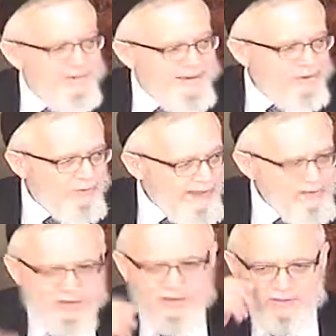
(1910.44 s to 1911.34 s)
about
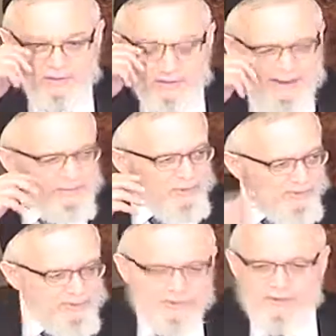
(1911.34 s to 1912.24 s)
creation, about
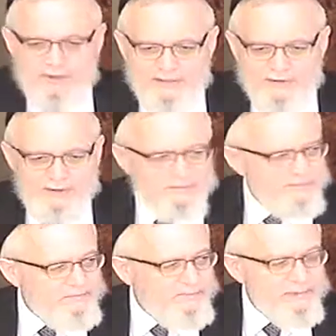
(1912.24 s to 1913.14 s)
purpose of creation,
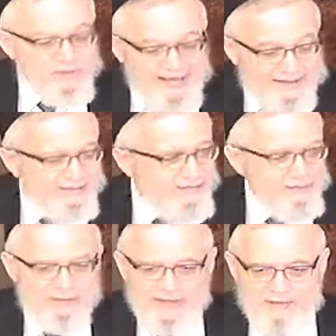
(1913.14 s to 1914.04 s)
objective of
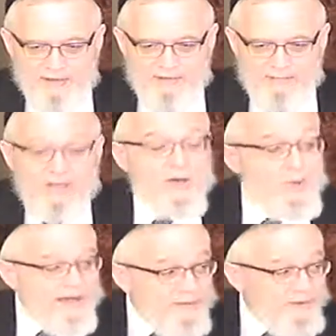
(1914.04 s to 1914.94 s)
creation, being
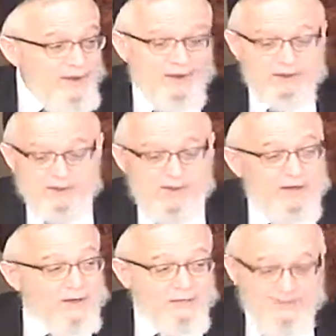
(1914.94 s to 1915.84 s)
qualified
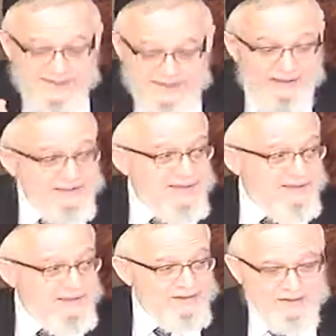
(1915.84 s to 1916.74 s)
to facilitate
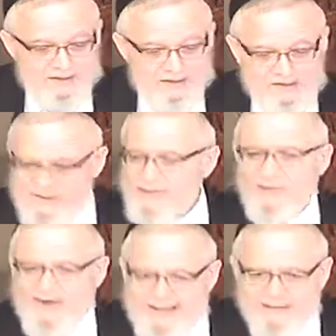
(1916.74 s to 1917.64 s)
that, this is all
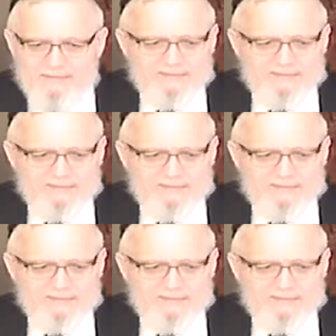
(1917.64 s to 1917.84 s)
random.